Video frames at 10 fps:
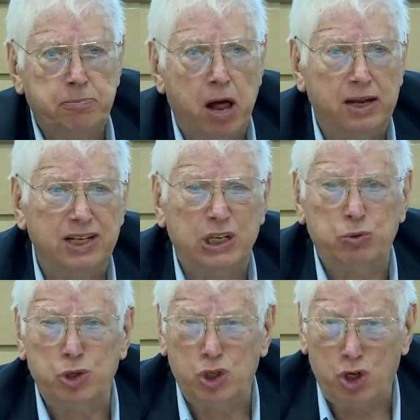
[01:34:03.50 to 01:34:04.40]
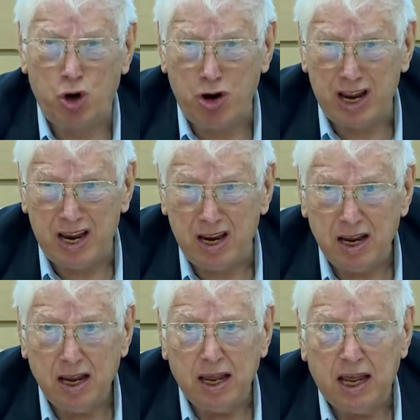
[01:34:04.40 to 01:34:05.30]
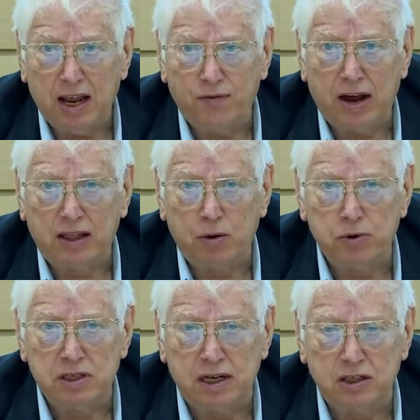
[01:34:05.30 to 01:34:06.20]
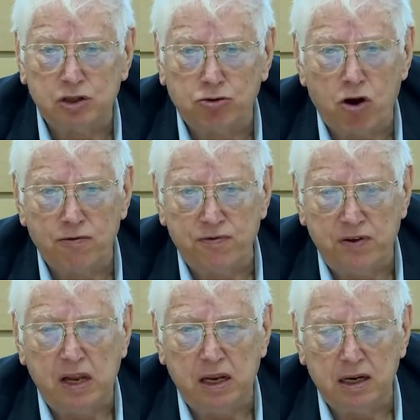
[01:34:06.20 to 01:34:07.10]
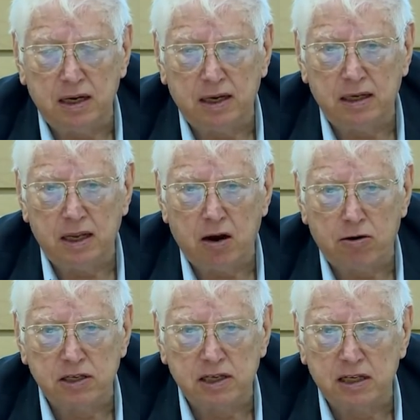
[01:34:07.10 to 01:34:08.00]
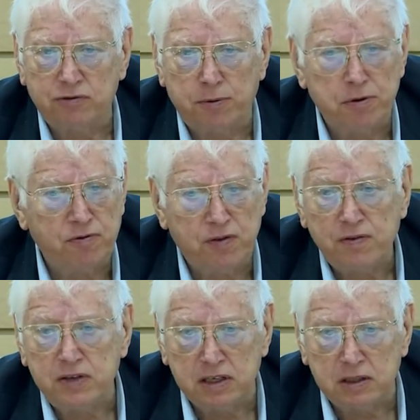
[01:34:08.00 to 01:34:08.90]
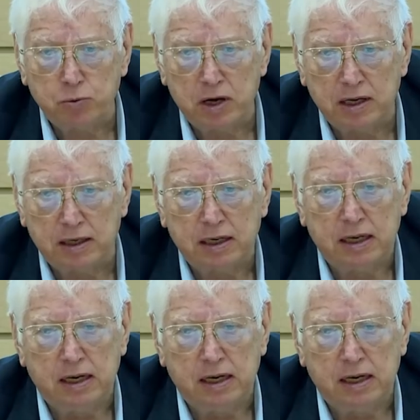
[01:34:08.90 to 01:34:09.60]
Politics was dirty. In fact, there was a strong feeling in the RSS from the 50s when it